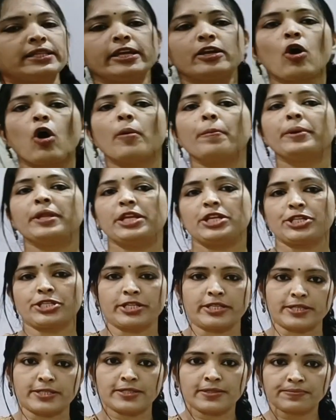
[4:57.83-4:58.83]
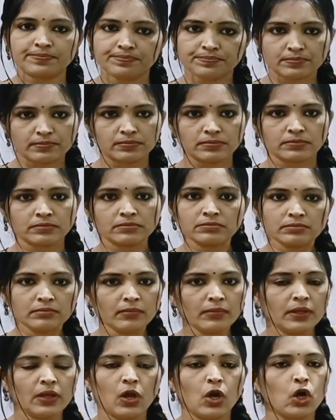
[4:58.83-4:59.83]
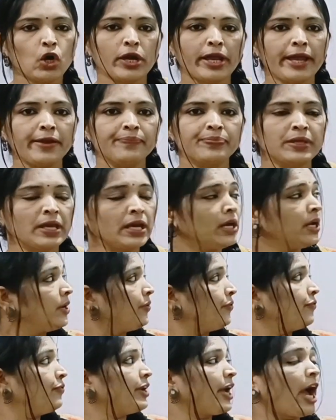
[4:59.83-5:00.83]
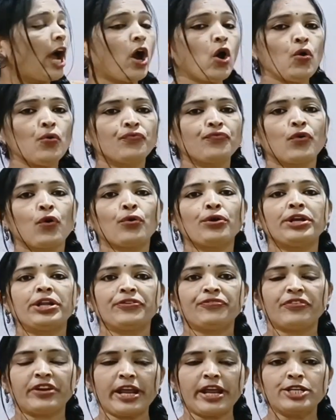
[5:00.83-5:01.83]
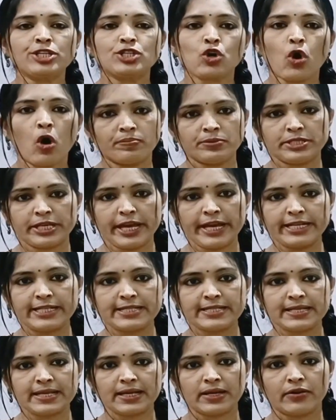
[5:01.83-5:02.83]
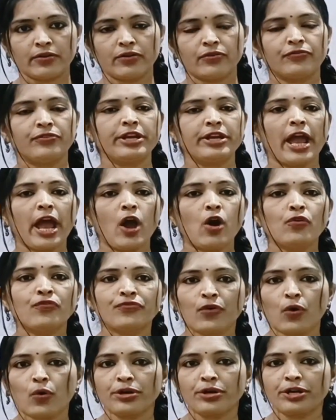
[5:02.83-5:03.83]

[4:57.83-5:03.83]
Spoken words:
are the combinations. Okay, we have 4 different objects. We have